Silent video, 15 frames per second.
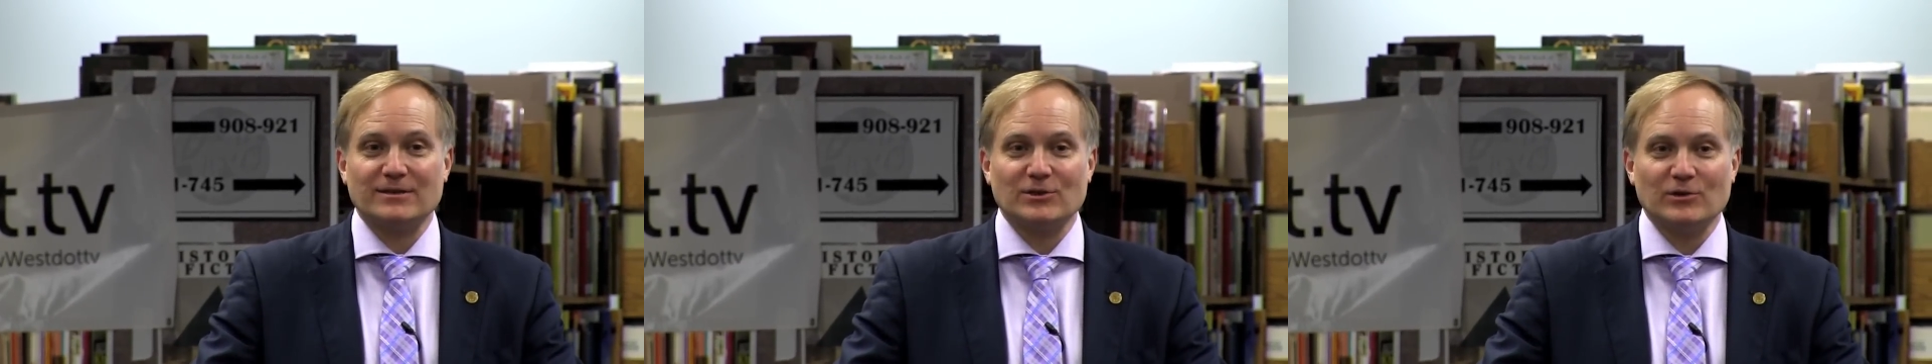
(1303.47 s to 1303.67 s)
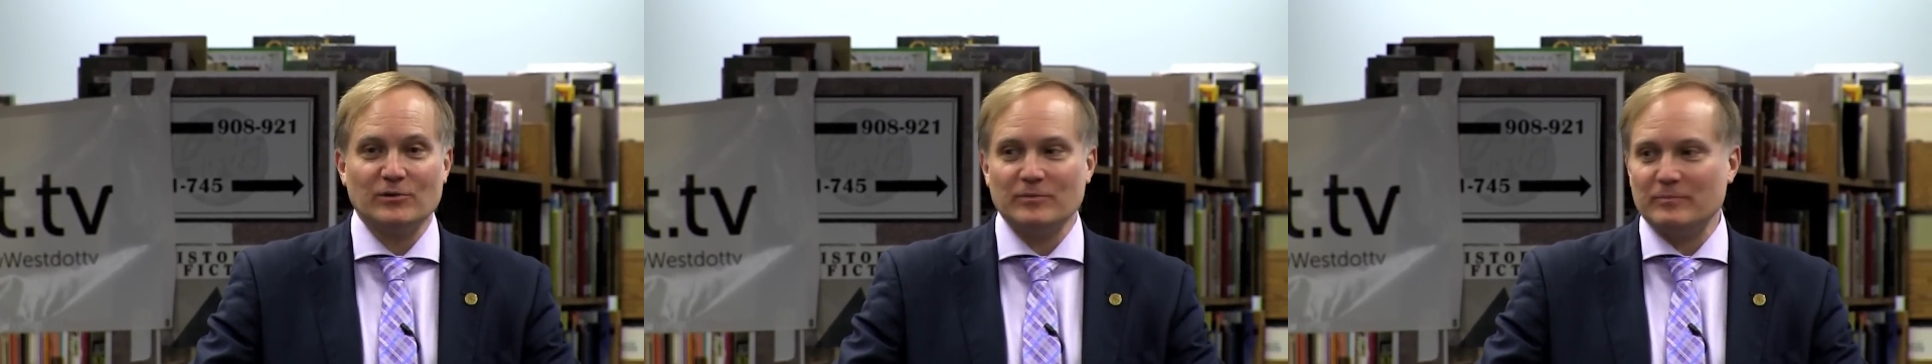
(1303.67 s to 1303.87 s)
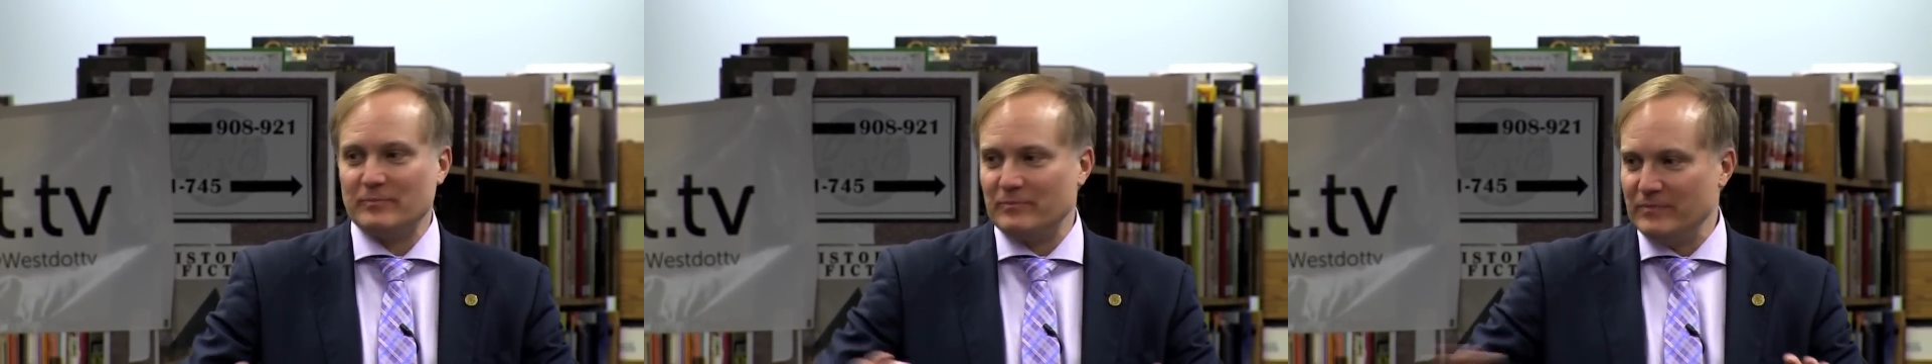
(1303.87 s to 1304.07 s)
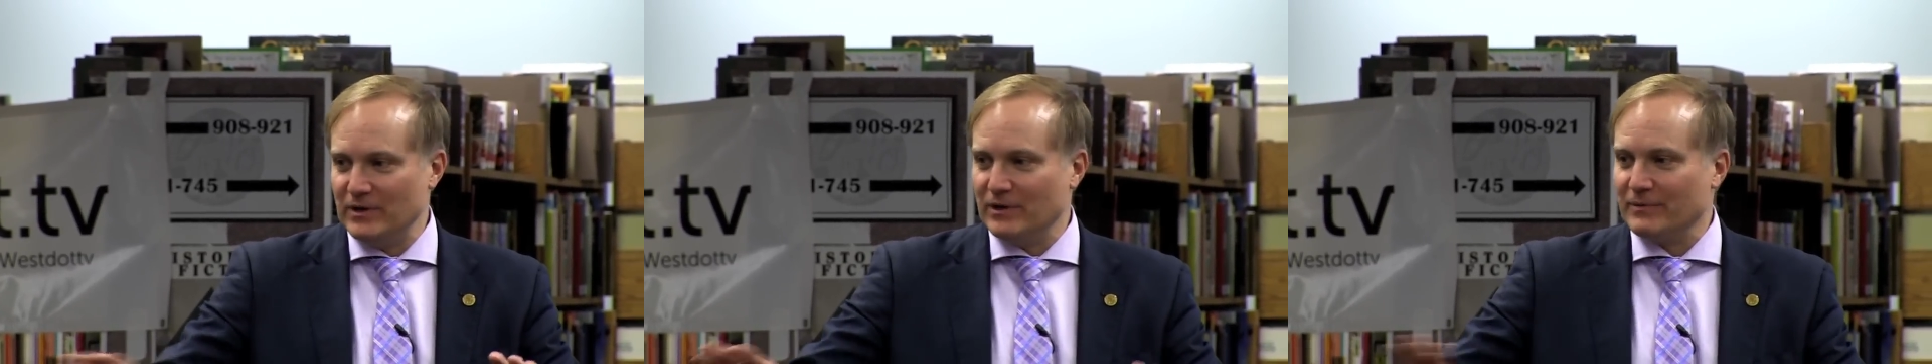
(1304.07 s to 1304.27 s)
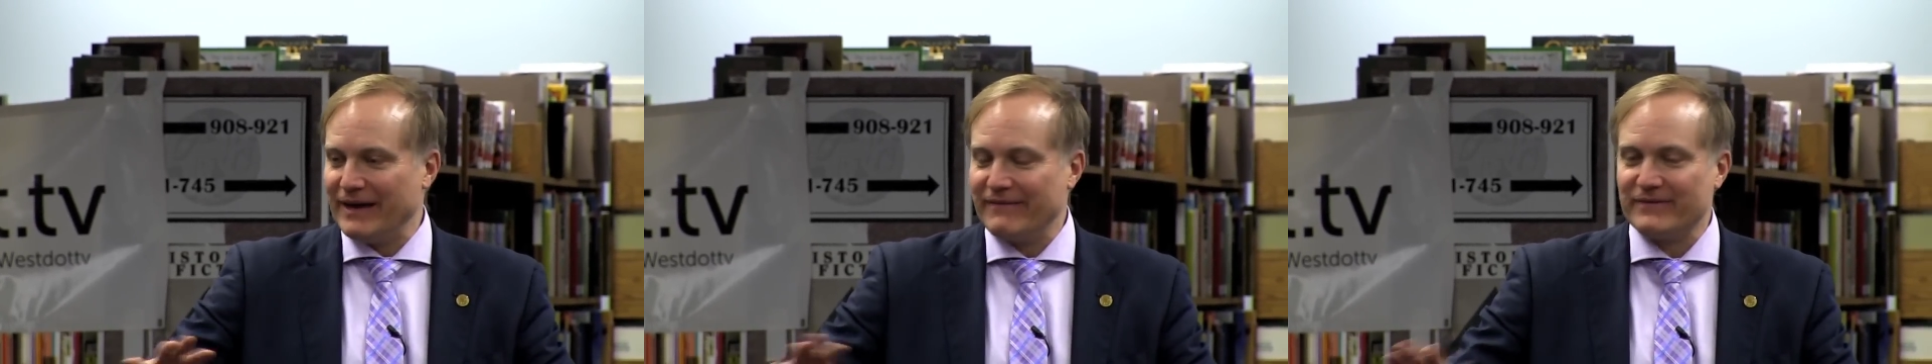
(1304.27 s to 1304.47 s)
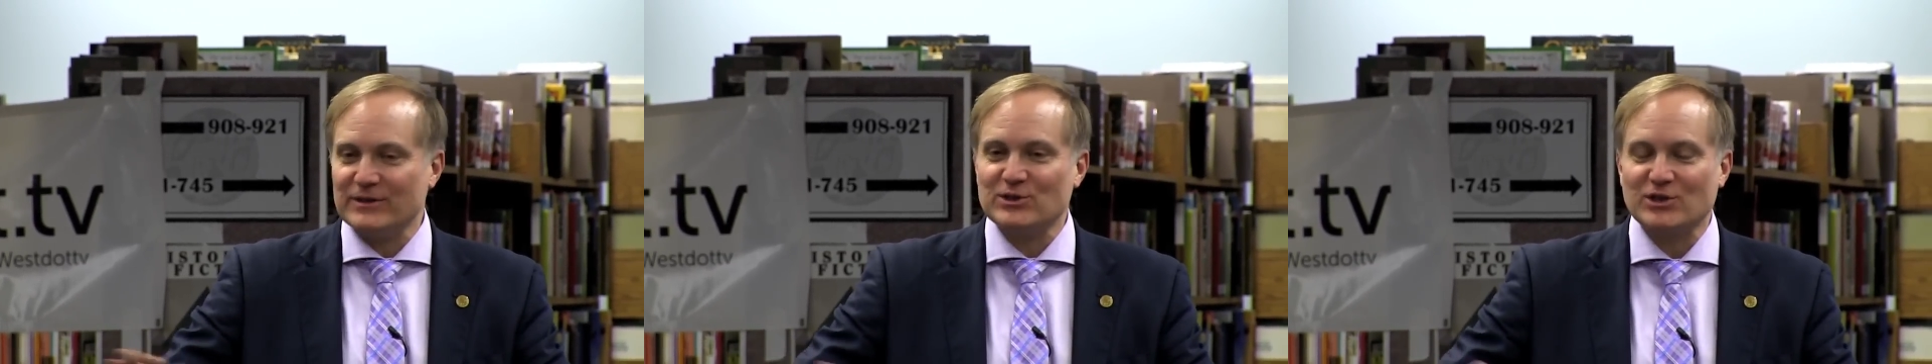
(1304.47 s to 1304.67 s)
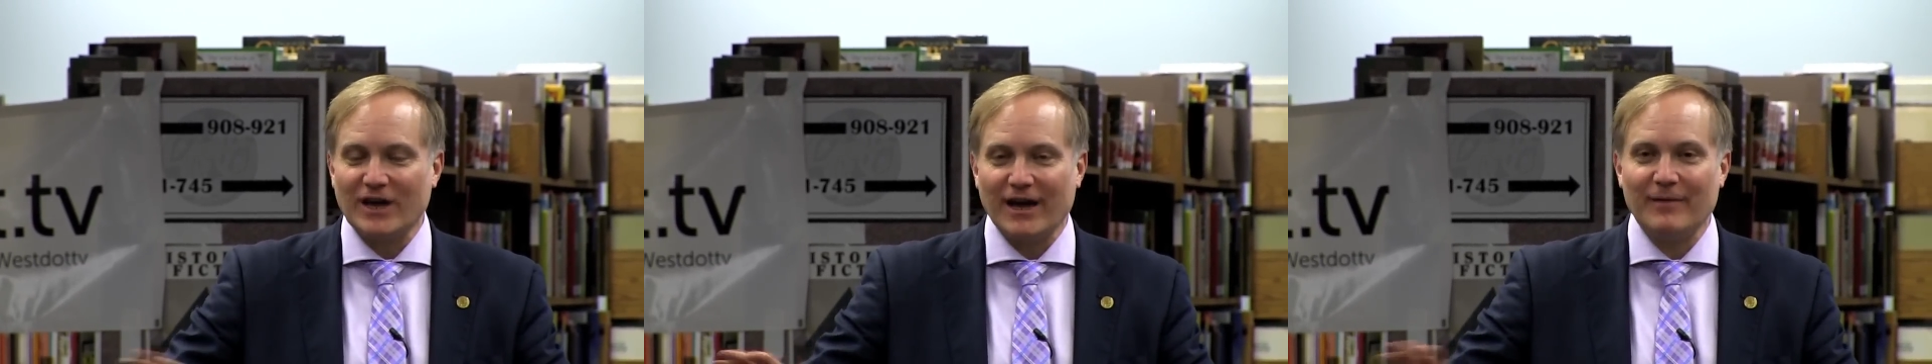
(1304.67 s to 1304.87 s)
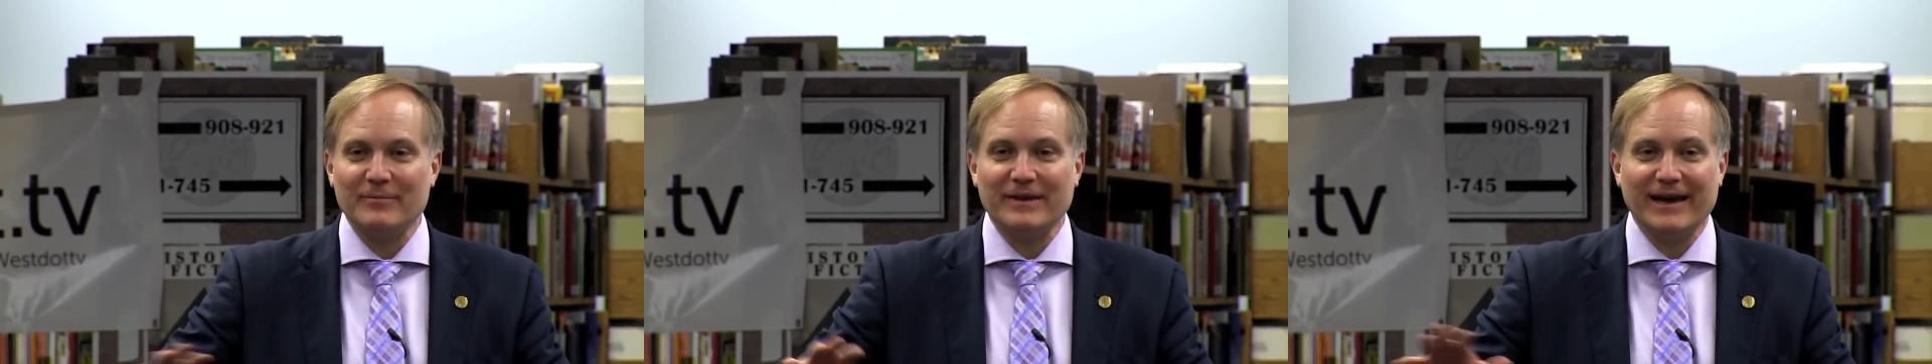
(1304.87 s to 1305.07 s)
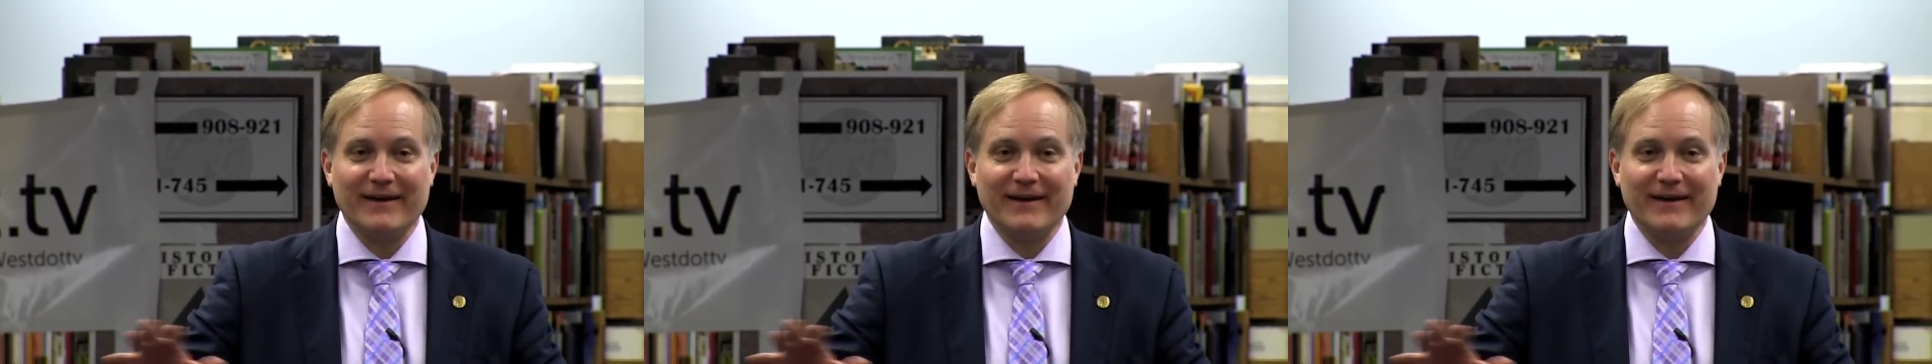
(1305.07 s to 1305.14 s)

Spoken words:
so you'll have to stop me